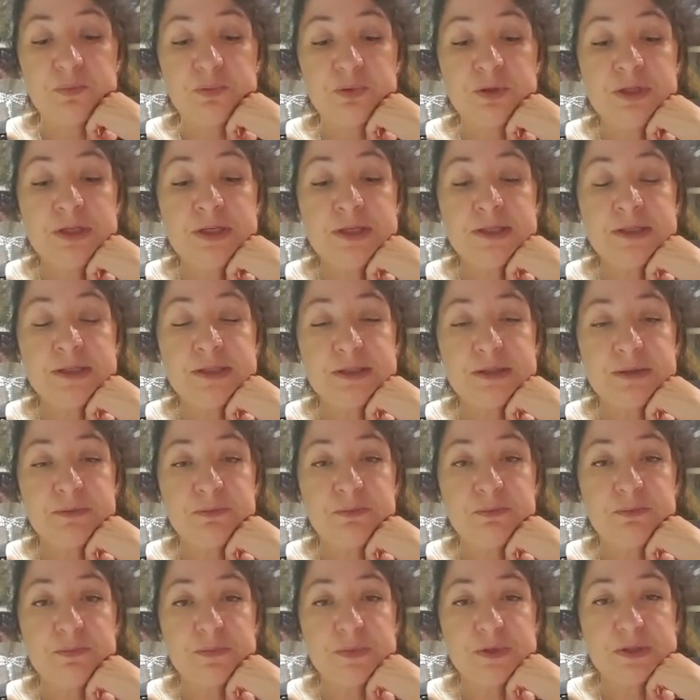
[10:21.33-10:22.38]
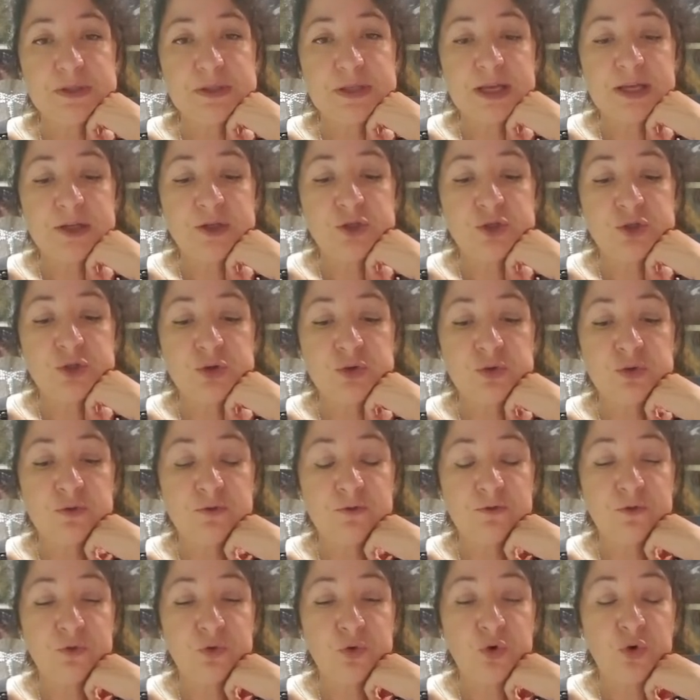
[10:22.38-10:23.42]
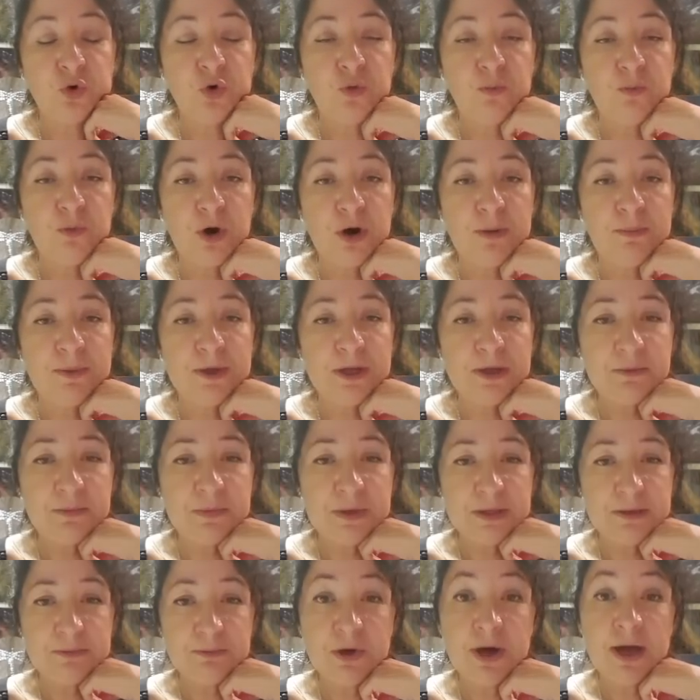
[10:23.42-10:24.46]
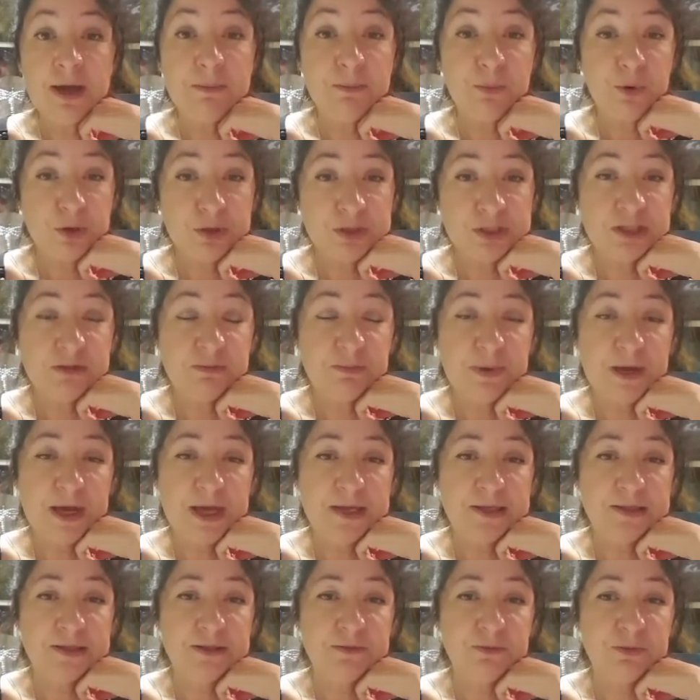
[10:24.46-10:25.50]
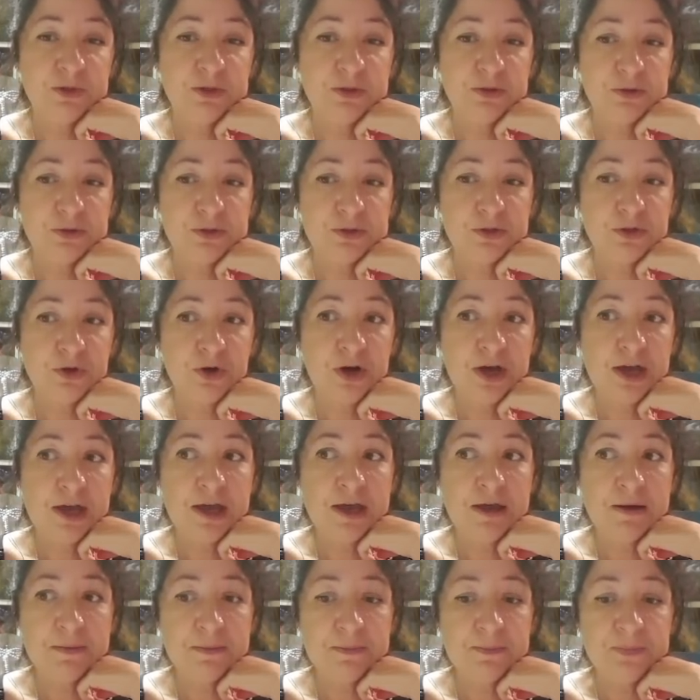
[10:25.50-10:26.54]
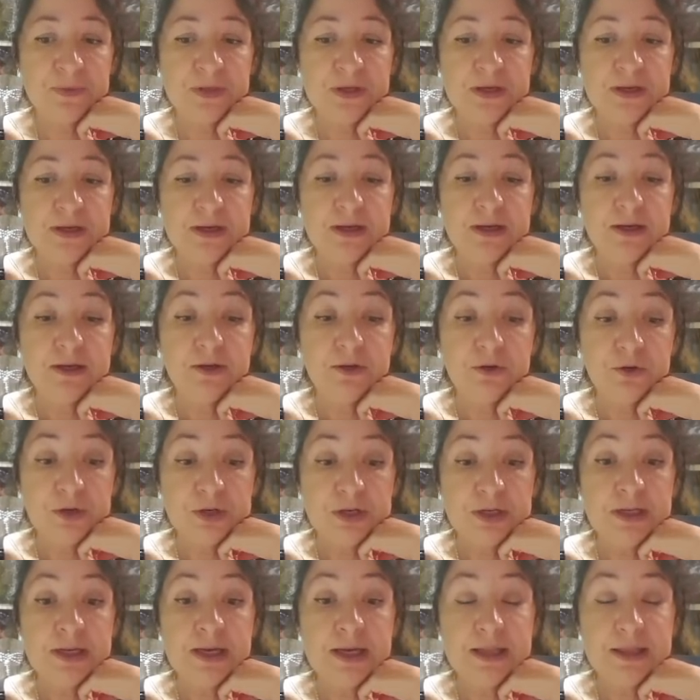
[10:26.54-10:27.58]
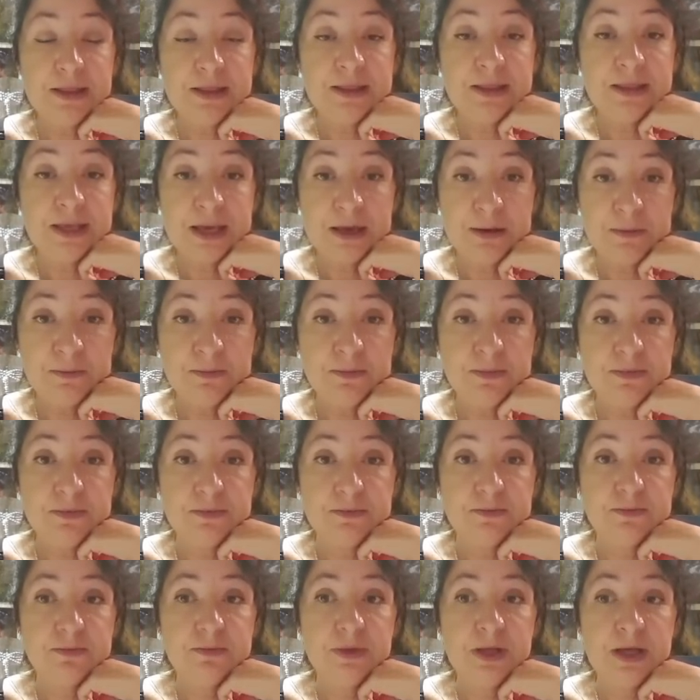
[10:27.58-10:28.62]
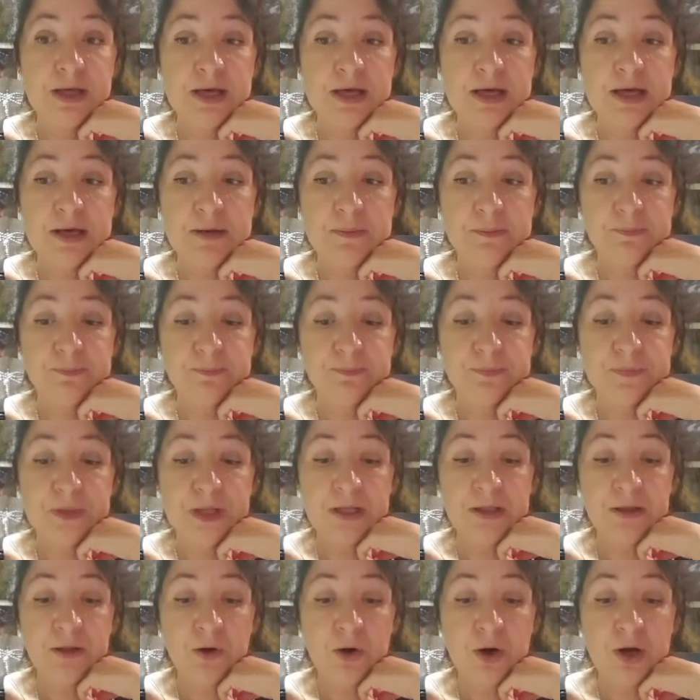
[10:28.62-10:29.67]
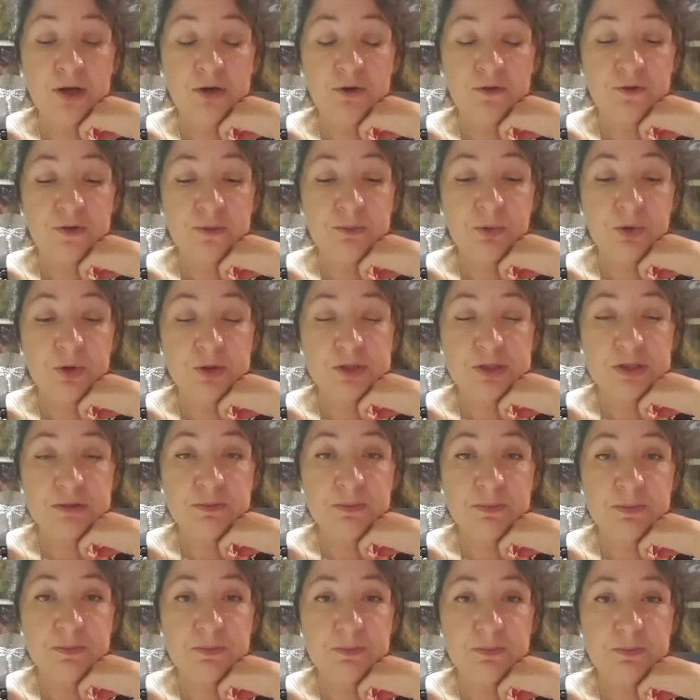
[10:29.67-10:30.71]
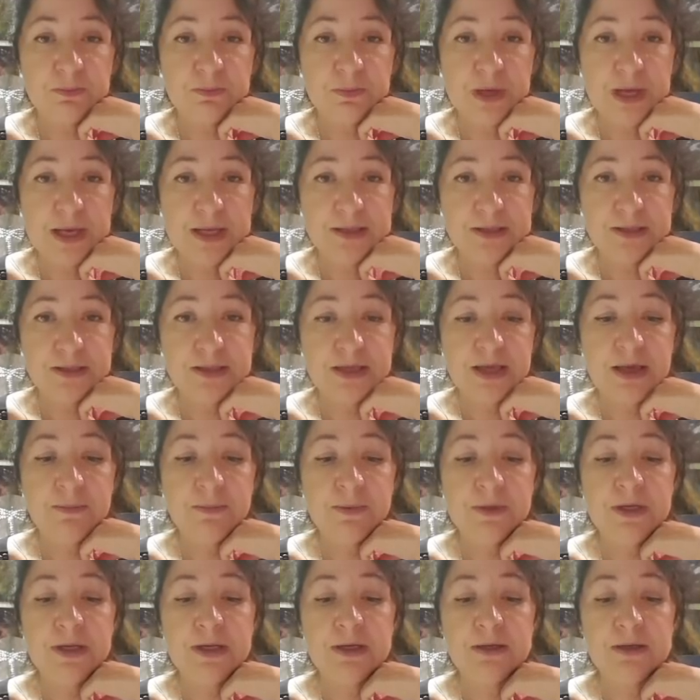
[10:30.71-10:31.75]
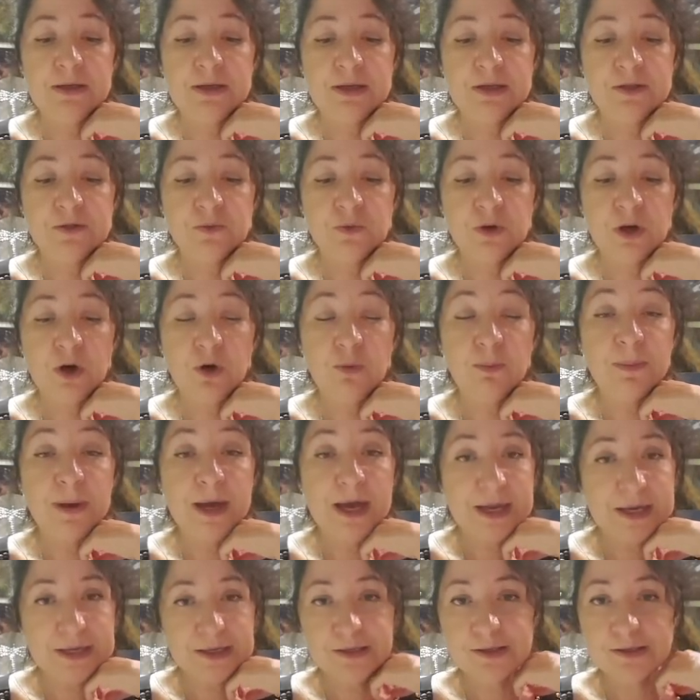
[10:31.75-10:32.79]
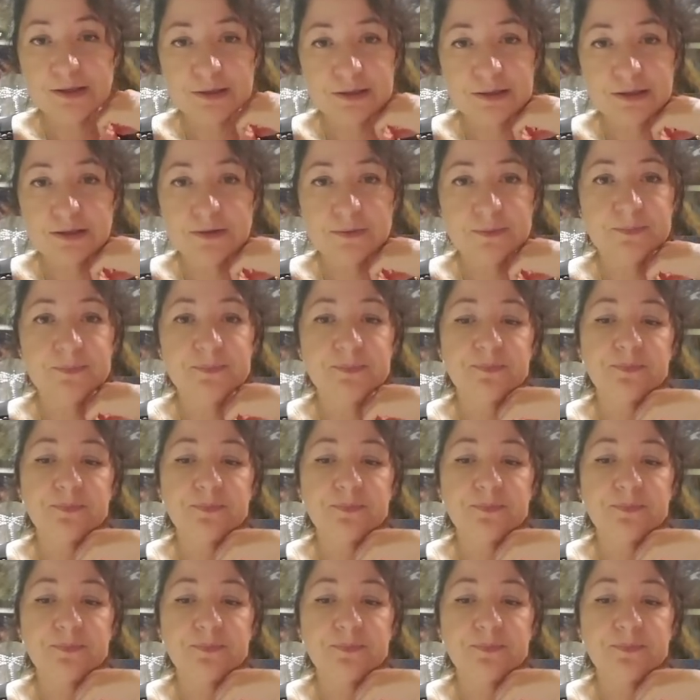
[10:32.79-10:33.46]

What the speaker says: please stay tuned for my pigment, my epoxy paste, because I am going to get them a line of epoxy paints happening as well, pastes